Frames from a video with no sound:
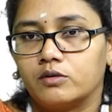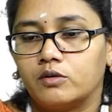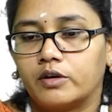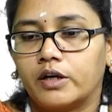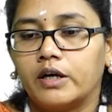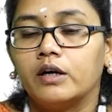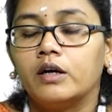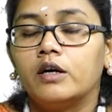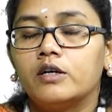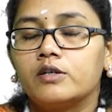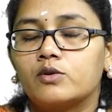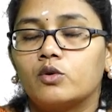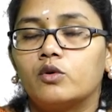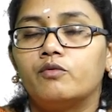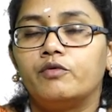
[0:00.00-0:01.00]
Okay,
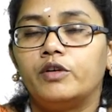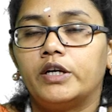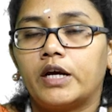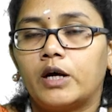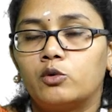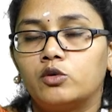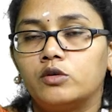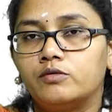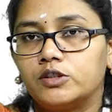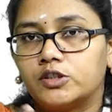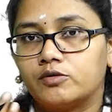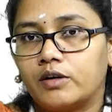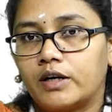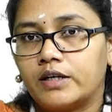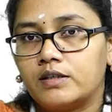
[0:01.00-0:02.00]
so we have to
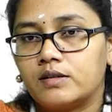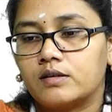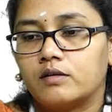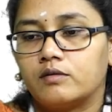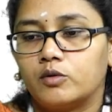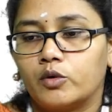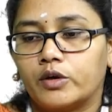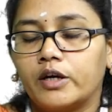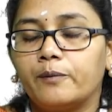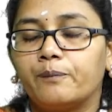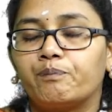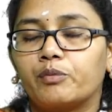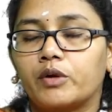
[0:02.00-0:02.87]
visualize, okay,